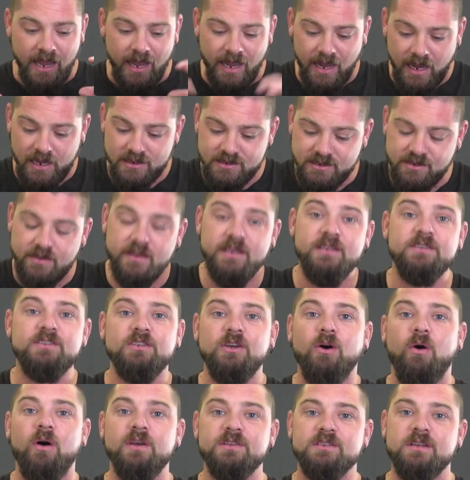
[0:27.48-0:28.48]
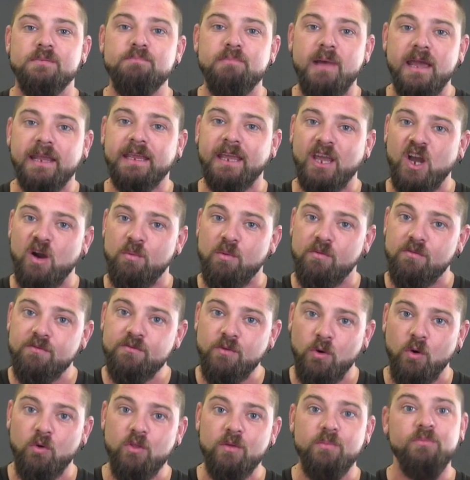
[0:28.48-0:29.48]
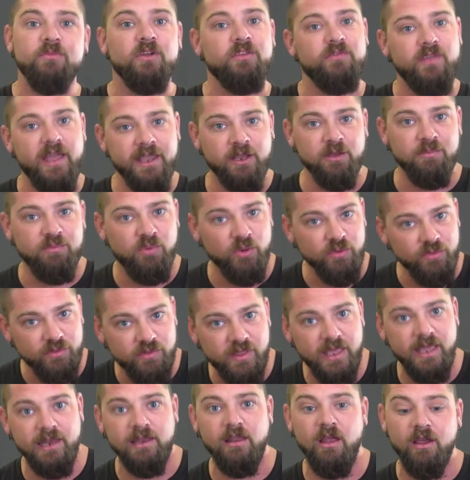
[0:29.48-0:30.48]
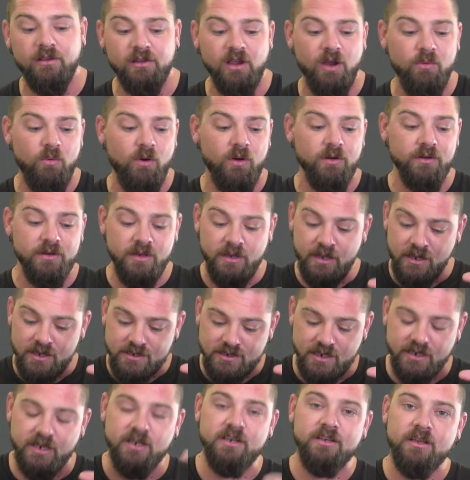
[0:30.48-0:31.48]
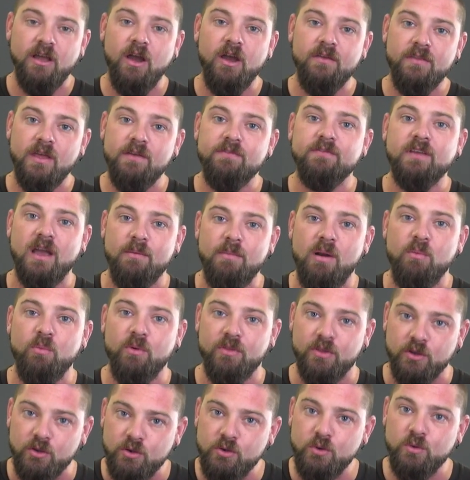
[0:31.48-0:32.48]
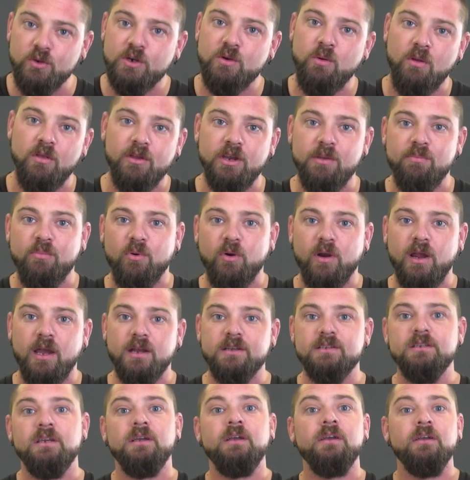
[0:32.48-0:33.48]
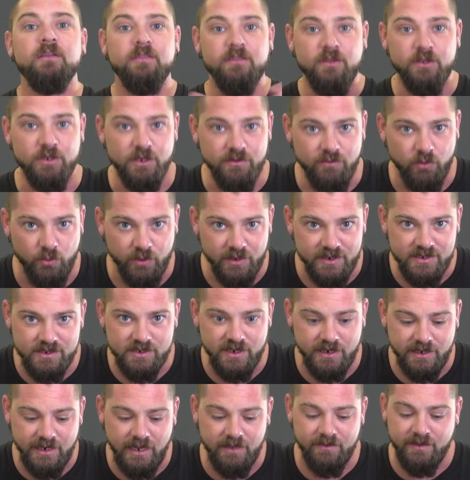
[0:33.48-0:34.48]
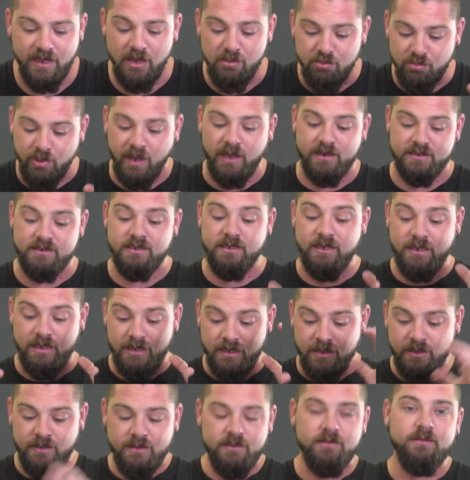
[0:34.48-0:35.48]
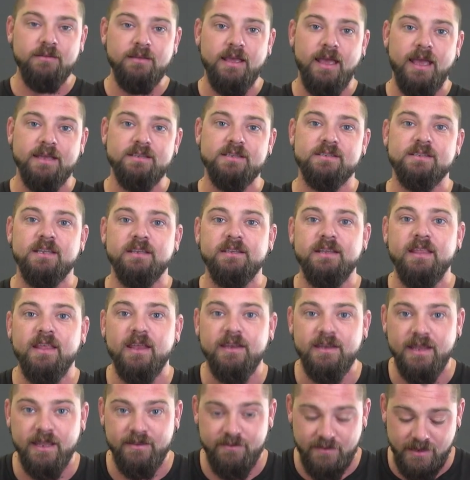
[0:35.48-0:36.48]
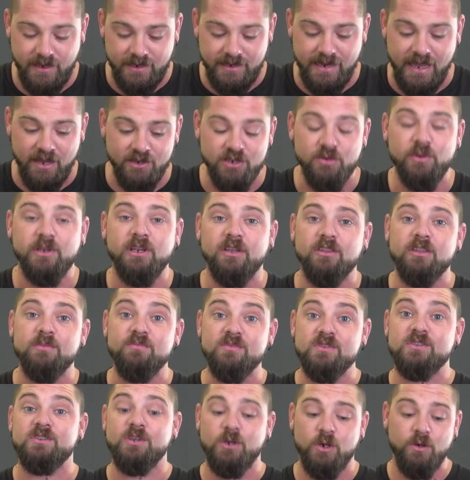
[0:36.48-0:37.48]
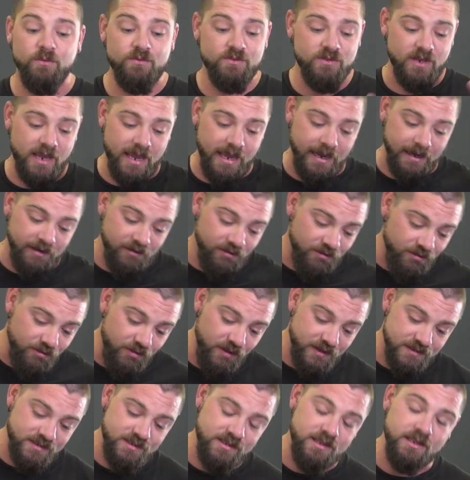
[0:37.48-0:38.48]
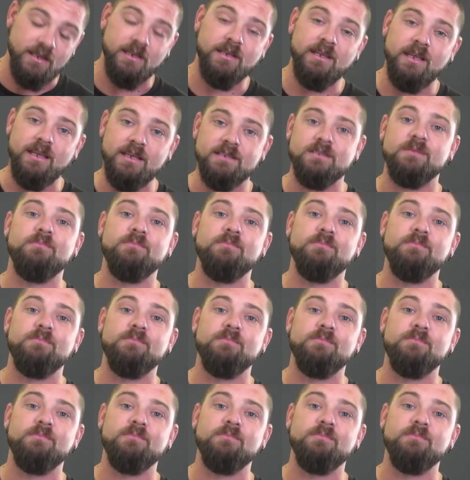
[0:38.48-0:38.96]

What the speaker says: asked these guys to make a helmet for them that they could put their logo on, so you know they've come up with a good quality product that you've already seen out there. But as I said, they're now doing it themselves, and this thing is